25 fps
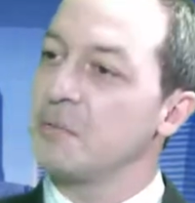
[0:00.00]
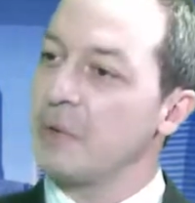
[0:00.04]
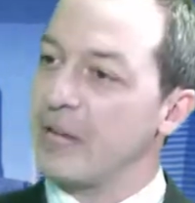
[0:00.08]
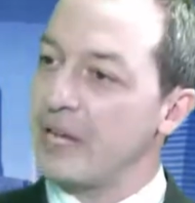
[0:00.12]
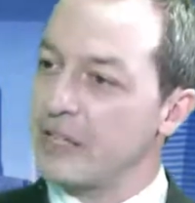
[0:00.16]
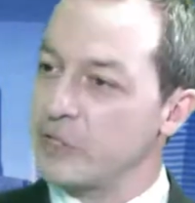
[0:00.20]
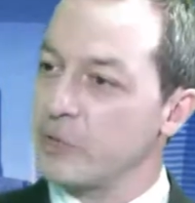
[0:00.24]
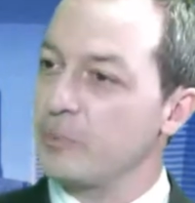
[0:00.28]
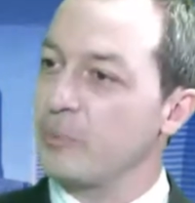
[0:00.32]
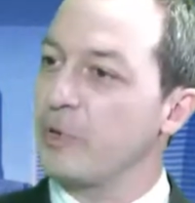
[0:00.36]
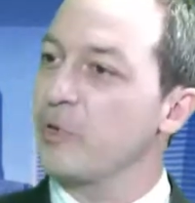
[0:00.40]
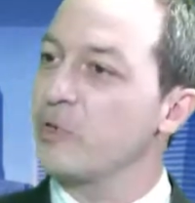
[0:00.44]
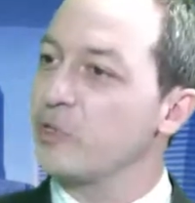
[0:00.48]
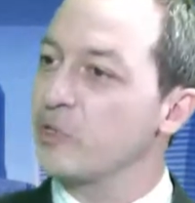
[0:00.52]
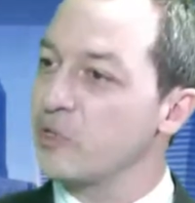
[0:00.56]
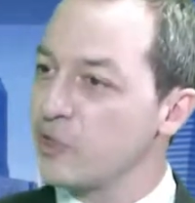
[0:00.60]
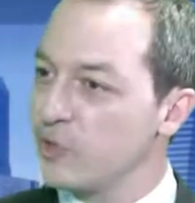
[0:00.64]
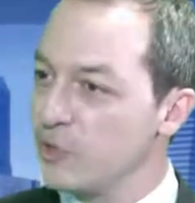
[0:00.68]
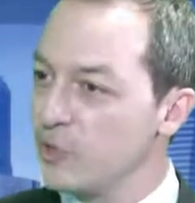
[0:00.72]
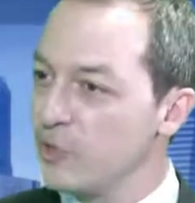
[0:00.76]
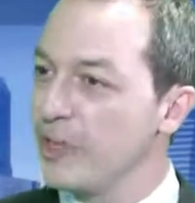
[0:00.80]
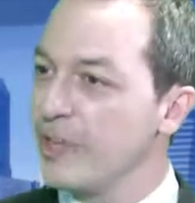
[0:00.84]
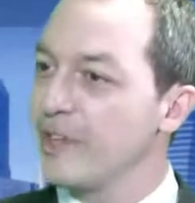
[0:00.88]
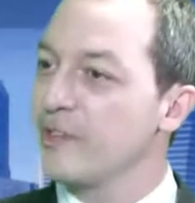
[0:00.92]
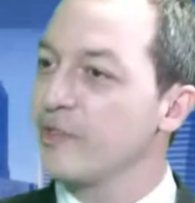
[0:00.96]
as opposed
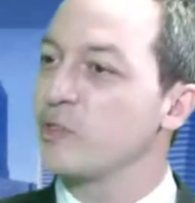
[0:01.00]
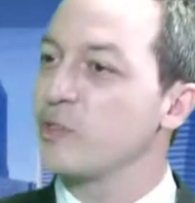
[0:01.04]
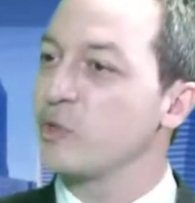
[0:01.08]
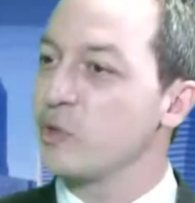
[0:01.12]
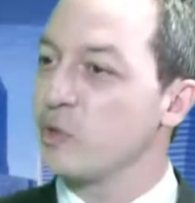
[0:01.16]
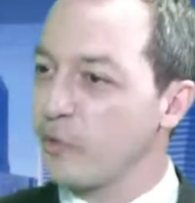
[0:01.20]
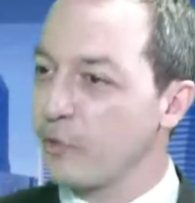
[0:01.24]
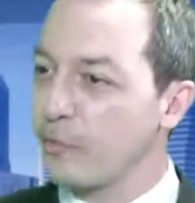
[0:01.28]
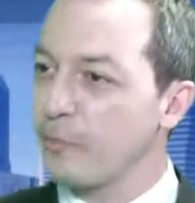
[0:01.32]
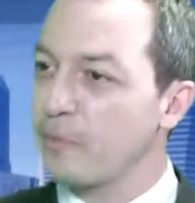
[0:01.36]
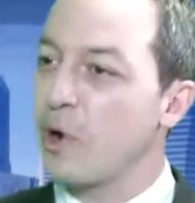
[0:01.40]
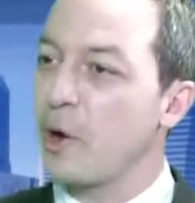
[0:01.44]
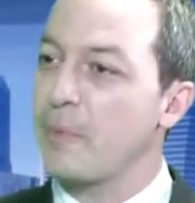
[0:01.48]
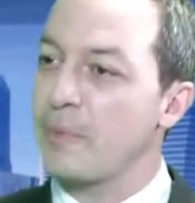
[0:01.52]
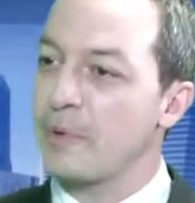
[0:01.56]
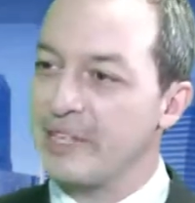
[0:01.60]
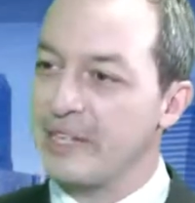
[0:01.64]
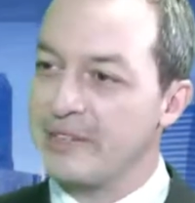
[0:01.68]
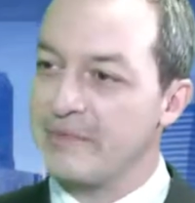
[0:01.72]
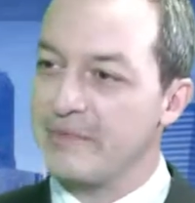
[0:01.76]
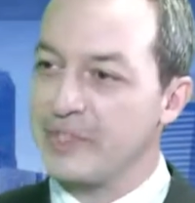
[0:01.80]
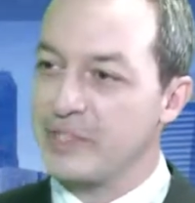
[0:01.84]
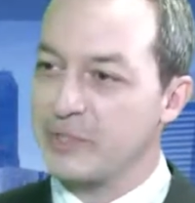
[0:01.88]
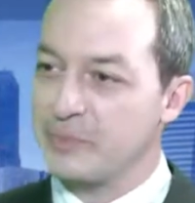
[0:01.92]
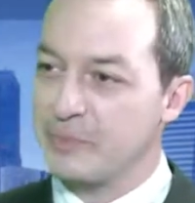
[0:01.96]
to the sort of property
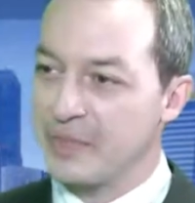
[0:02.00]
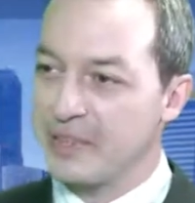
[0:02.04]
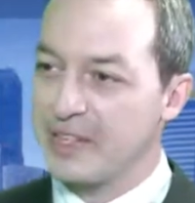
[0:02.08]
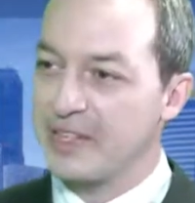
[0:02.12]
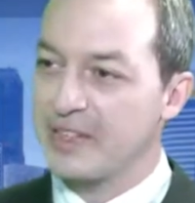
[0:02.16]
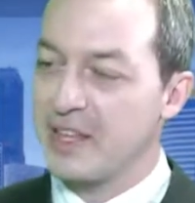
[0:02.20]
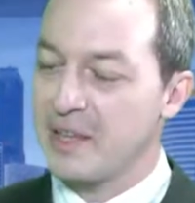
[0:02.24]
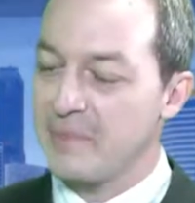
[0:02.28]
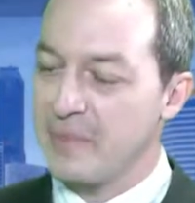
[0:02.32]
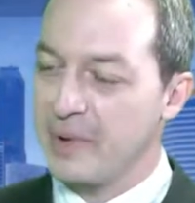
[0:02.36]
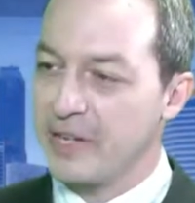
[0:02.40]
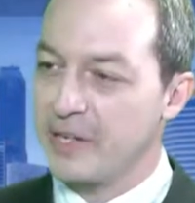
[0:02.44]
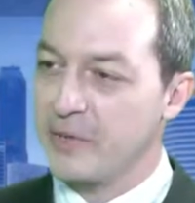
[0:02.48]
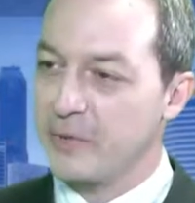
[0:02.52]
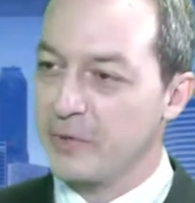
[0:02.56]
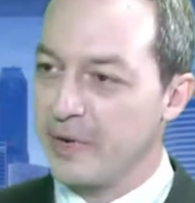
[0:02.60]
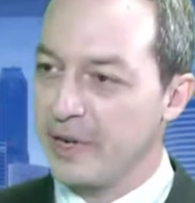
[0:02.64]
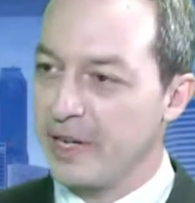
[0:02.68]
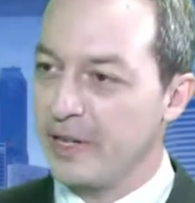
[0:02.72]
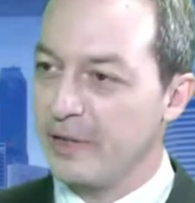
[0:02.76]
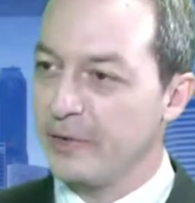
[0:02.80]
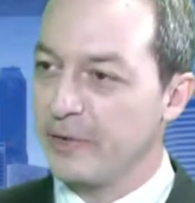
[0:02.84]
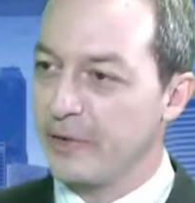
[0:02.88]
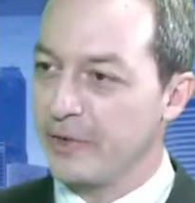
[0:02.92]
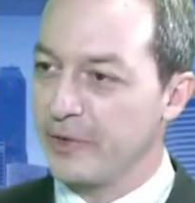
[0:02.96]
investment that they might
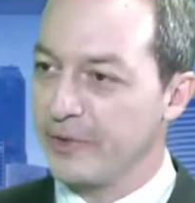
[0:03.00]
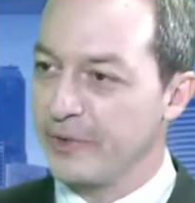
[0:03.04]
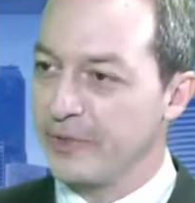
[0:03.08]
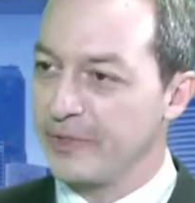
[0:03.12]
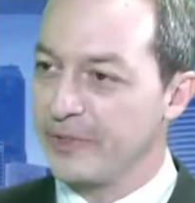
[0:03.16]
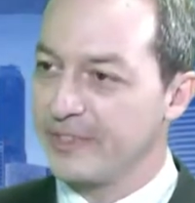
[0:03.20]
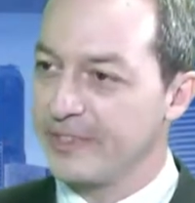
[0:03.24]
already know.